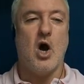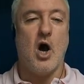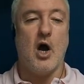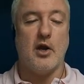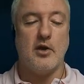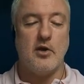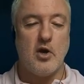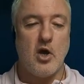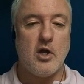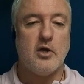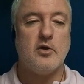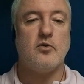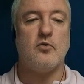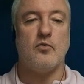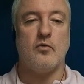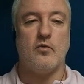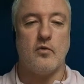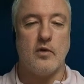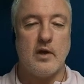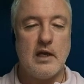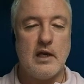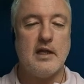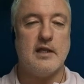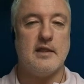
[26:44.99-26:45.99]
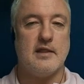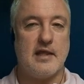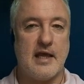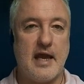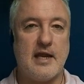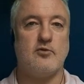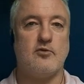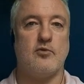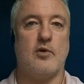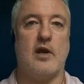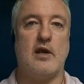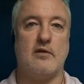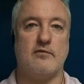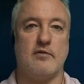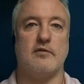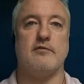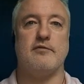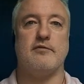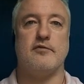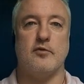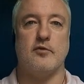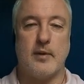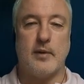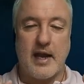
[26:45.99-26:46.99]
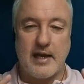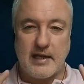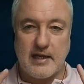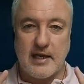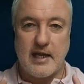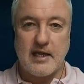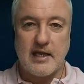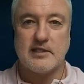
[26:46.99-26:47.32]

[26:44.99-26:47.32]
are not really that relevant for my